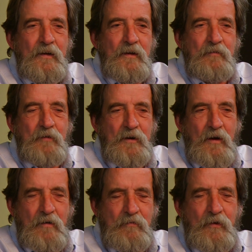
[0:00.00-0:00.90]
in
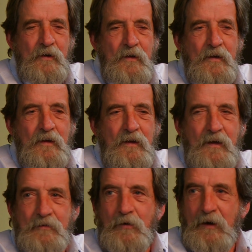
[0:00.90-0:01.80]
recovery
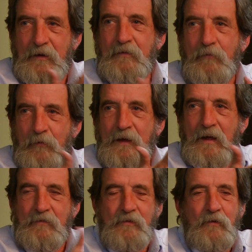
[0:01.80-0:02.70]
and trying to
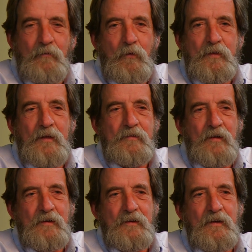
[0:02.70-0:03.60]
counsel them with this
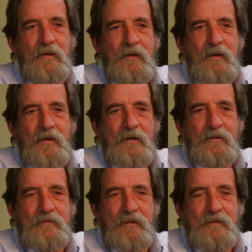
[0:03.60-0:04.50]
idea
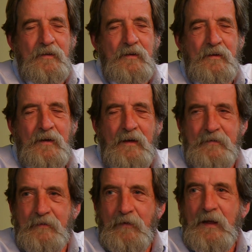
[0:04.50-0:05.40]
is that it
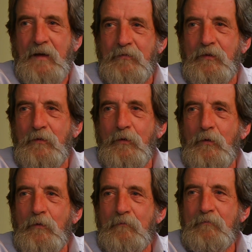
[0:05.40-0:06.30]
has to be
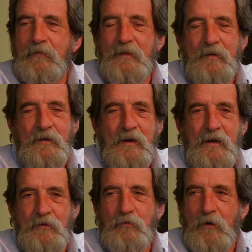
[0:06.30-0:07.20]
absolute. You
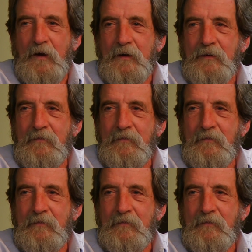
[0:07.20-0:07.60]
can't drink,